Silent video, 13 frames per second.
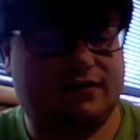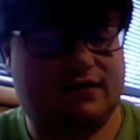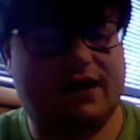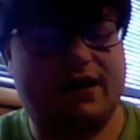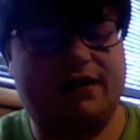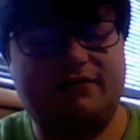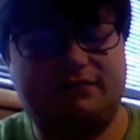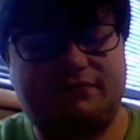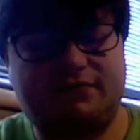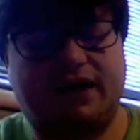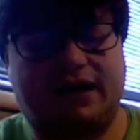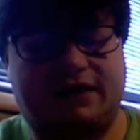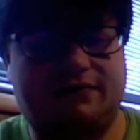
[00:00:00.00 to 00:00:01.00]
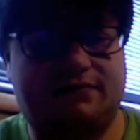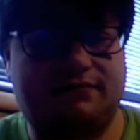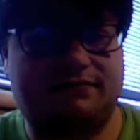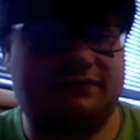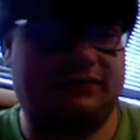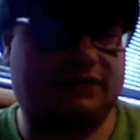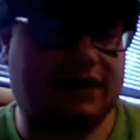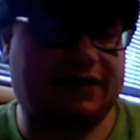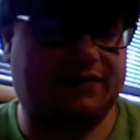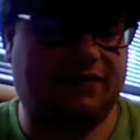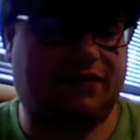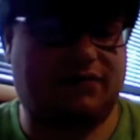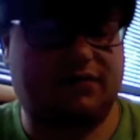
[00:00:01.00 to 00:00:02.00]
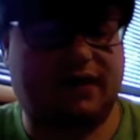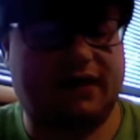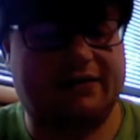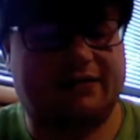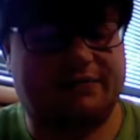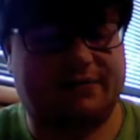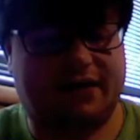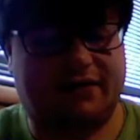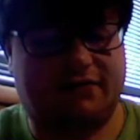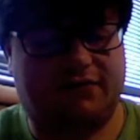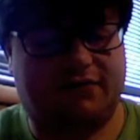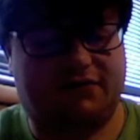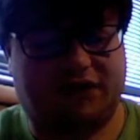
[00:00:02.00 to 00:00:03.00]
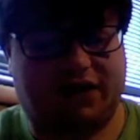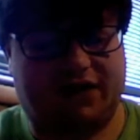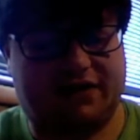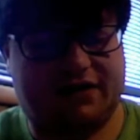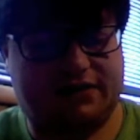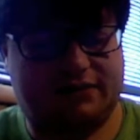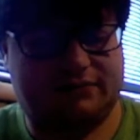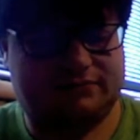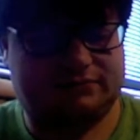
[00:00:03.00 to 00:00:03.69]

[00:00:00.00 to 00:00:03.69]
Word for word: And, like, her alliance mate with Jonathan.